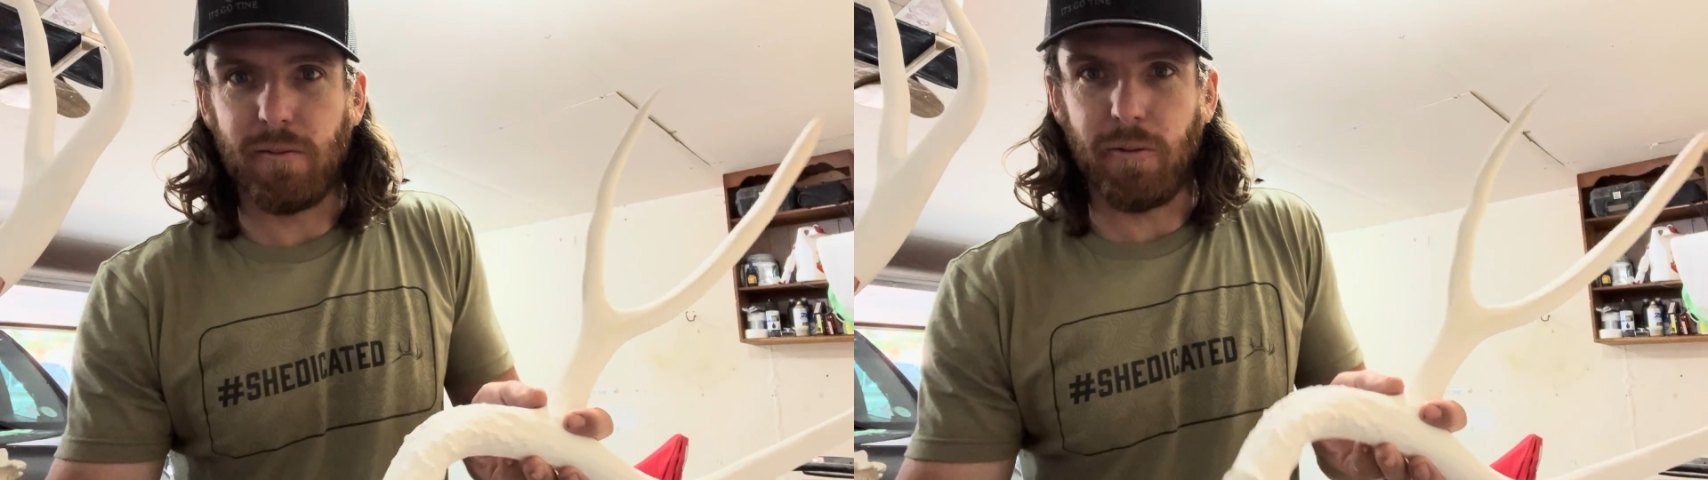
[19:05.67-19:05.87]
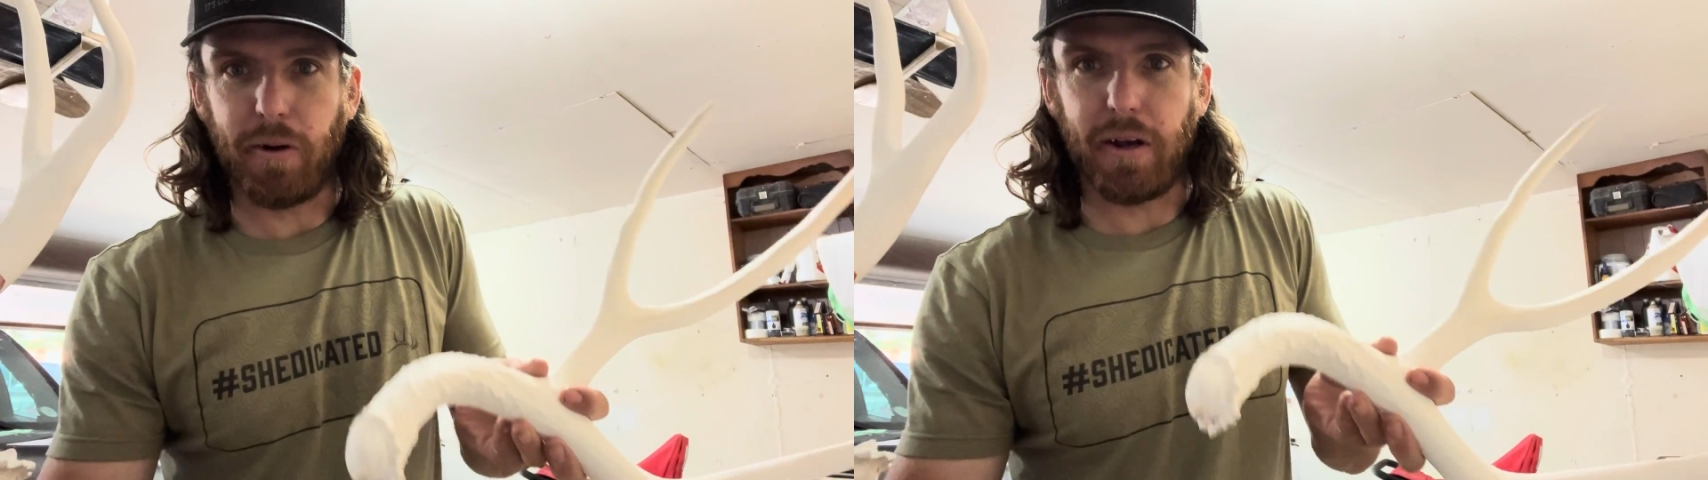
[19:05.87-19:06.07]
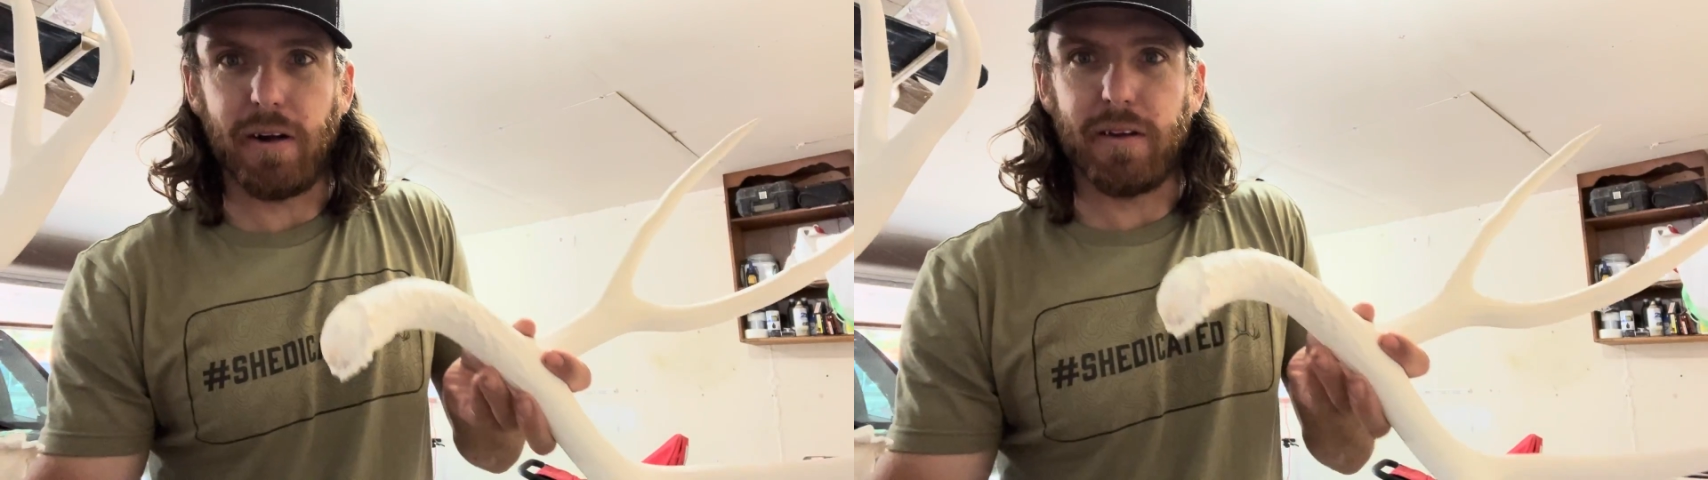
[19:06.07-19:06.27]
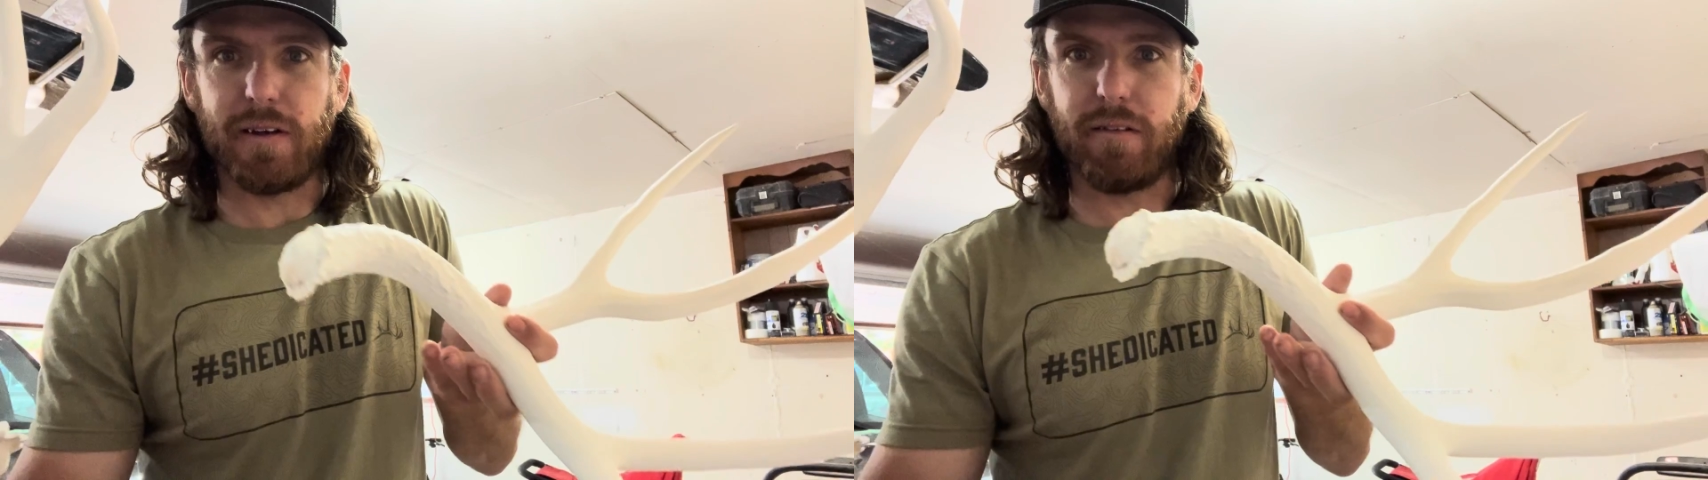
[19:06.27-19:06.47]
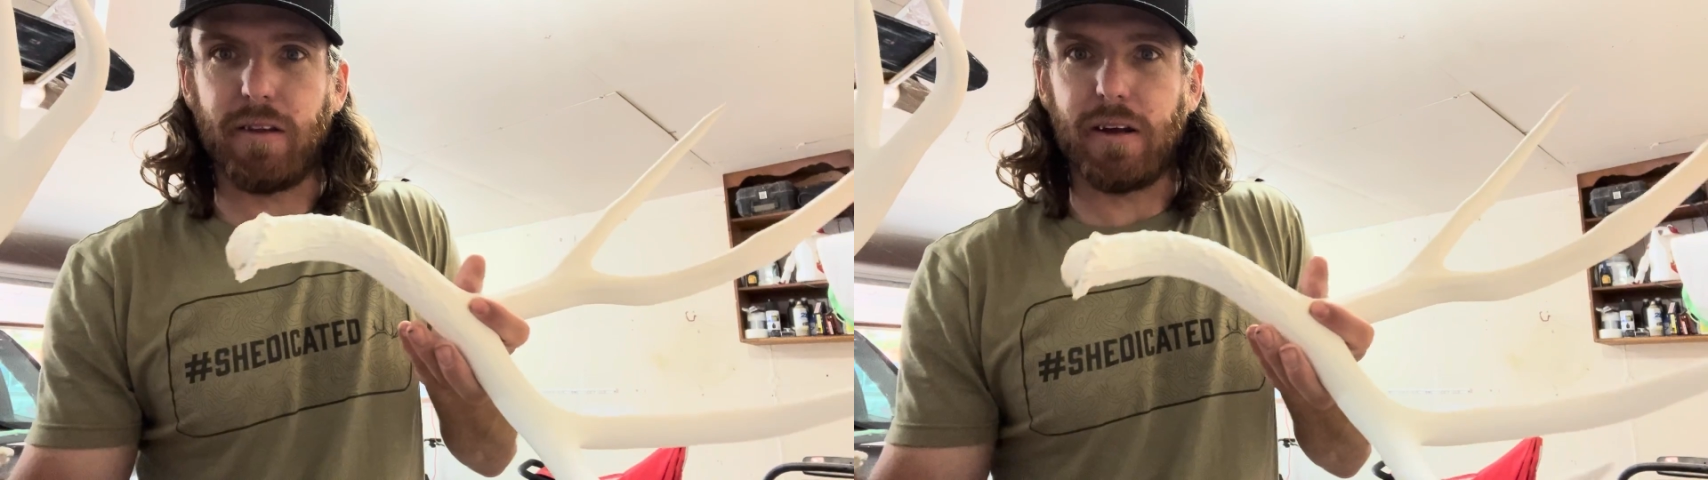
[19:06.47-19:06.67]
working on
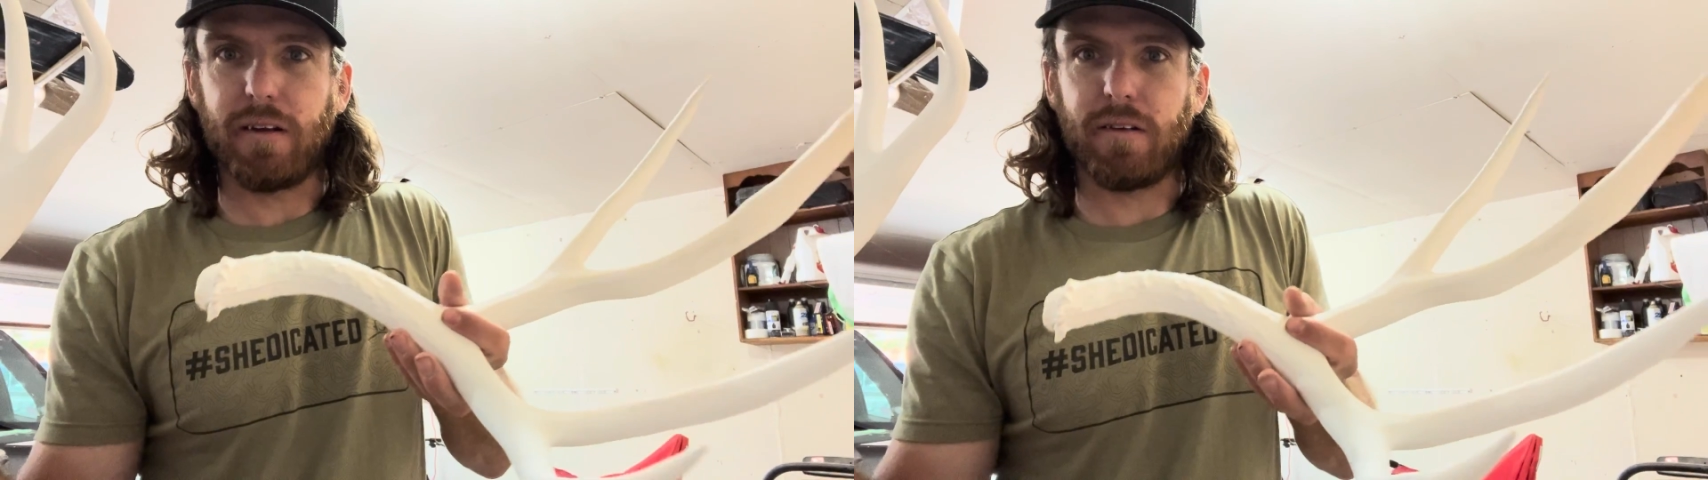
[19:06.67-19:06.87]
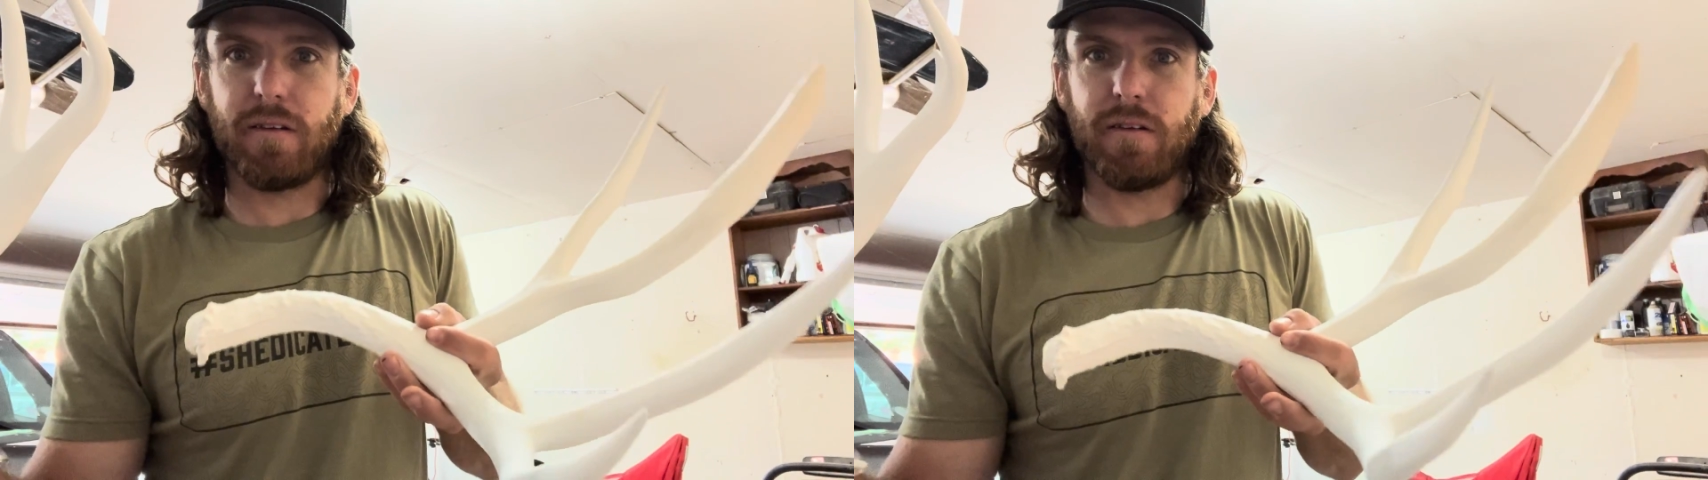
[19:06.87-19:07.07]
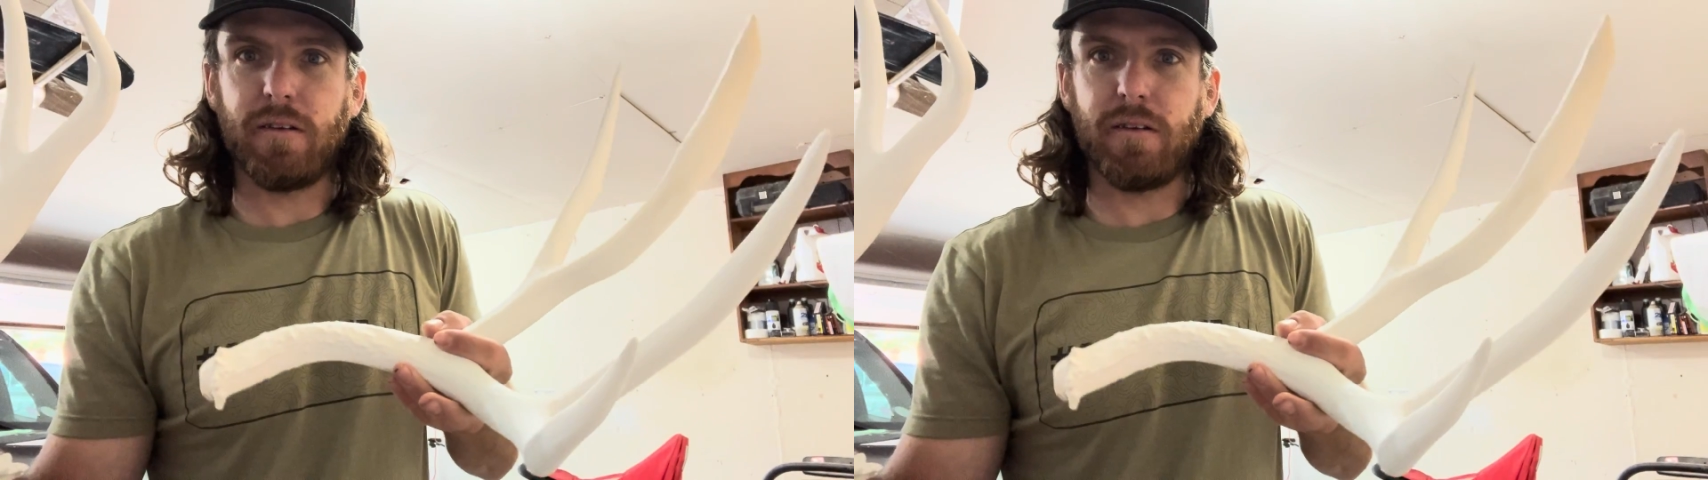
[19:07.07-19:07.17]
these things.